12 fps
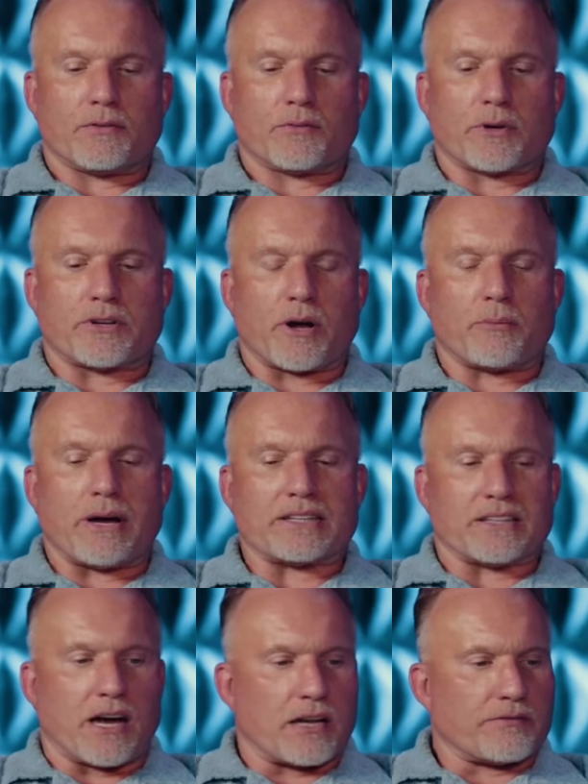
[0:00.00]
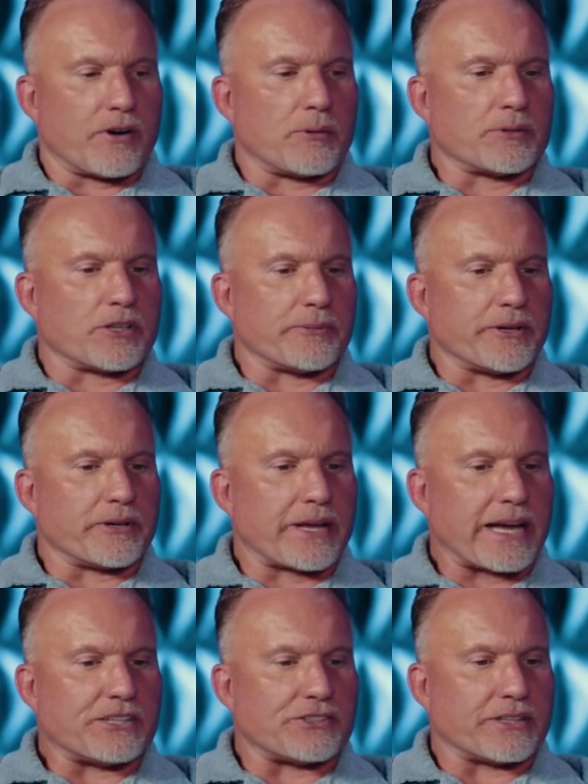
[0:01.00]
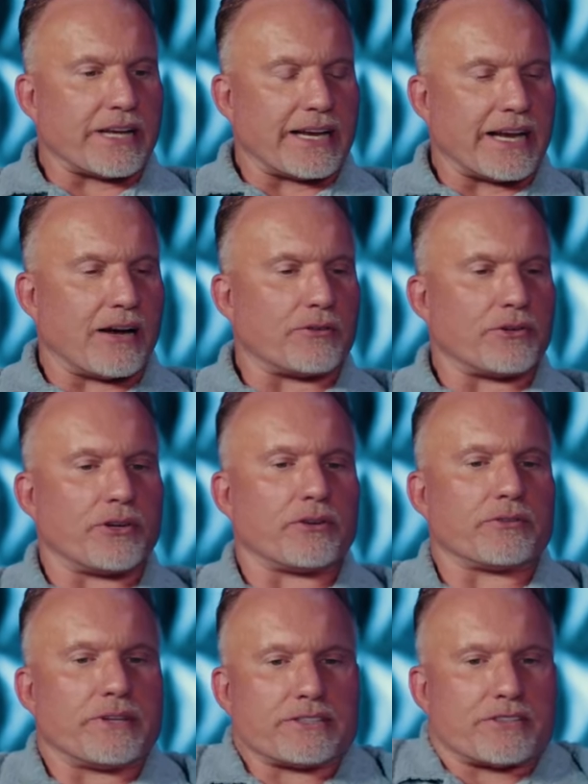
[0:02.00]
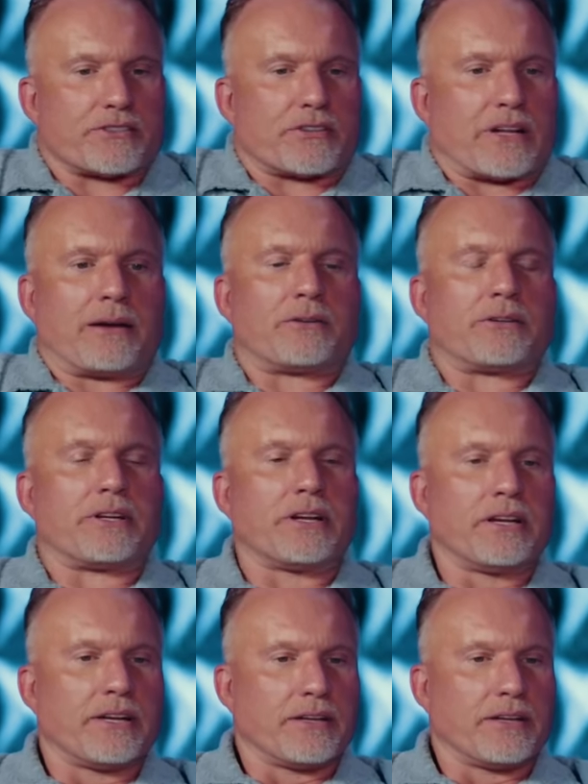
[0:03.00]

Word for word: We're talking about nonverbal communication and how you know this is. I don't.